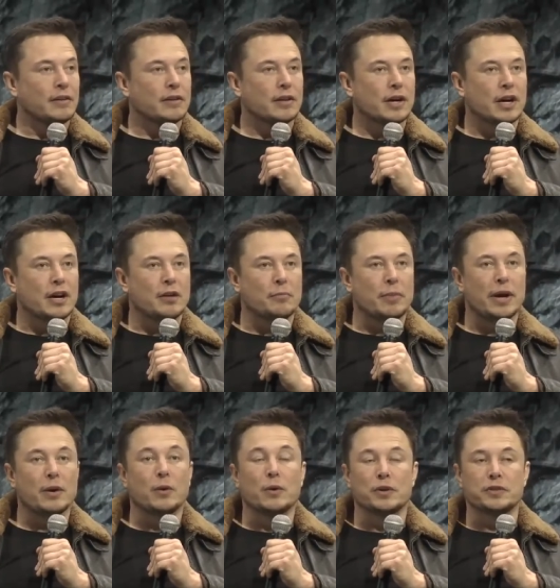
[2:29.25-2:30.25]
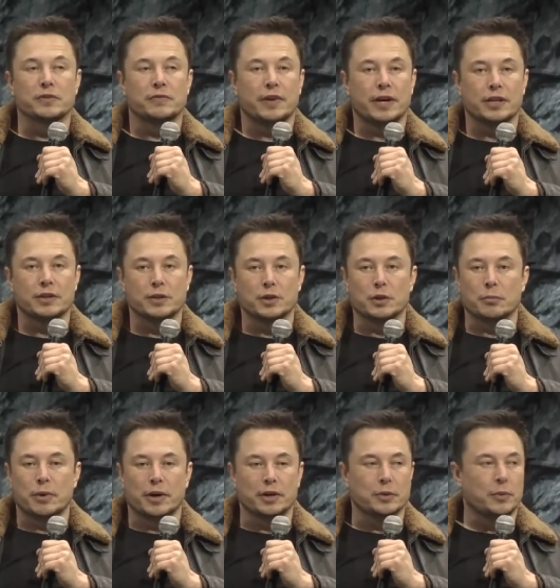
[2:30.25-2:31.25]
um, by orders of magnitude
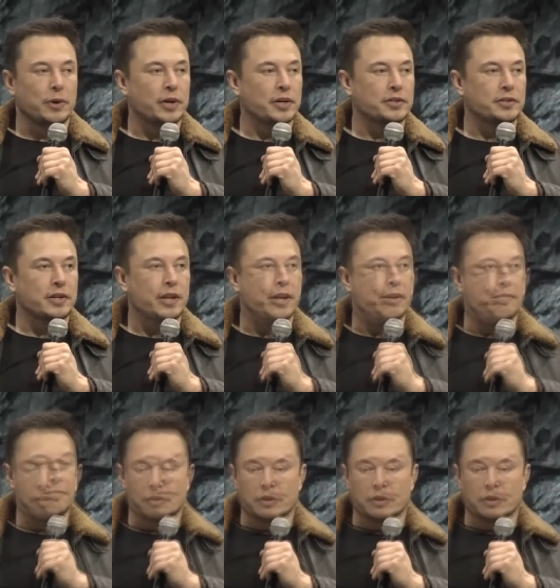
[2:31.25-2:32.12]
compared to where it is today.